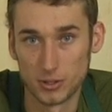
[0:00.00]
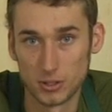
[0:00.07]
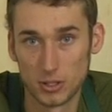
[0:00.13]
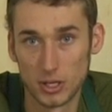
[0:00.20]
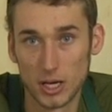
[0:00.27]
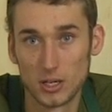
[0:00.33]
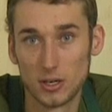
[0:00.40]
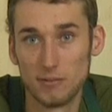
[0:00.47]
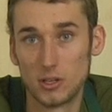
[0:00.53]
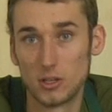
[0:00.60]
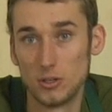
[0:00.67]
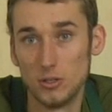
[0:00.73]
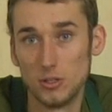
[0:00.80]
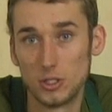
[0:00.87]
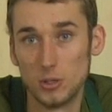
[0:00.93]
So head over
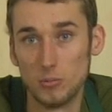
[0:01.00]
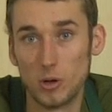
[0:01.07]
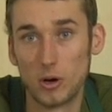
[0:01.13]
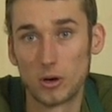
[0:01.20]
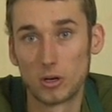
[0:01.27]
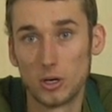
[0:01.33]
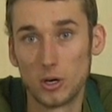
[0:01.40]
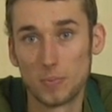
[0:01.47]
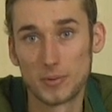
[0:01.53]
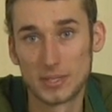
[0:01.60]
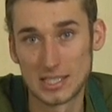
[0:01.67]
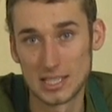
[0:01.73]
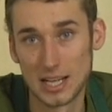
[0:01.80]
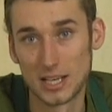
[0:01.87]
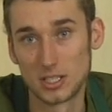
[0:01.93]
to
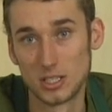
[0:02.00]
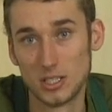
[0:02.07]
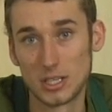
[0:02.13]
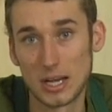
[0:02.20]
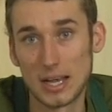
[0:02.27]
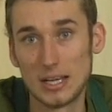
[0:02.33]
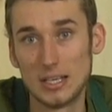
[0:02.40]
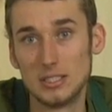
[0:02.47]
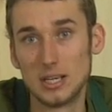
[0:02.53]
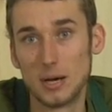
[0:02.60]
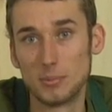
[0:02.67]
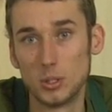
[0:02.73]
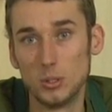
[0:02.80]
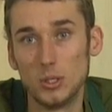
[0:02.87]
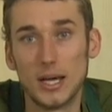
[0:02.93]

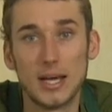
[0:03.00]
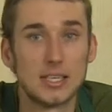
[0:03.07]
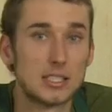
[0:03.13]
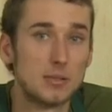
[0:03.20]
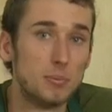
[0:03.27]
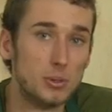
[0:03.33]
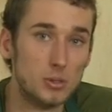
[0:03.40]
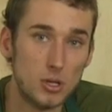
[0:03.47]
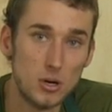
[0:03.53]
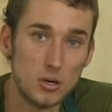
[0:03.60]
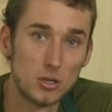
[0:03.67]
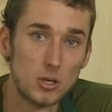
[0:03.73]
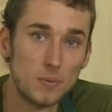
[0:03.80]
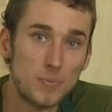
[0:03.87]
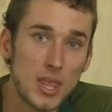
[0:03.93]

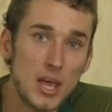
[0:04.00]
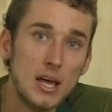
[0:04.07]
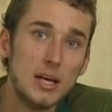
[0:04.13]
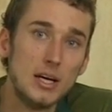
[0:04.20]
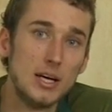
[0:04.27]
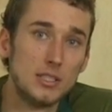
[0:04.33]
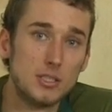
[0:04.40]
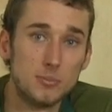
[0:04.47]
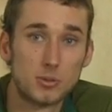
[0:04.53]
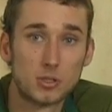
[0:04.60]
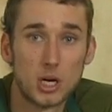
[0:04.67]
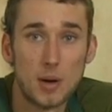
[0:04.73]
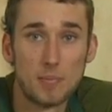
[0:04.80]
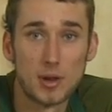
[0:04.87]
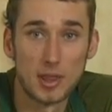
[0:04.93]
youtube.com/jwsblog and
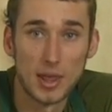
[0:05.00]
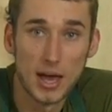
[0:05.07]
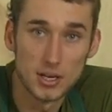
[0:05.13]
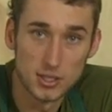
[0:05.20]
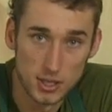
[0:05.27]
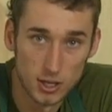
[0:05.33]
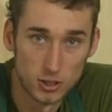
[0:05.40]
subscribe to that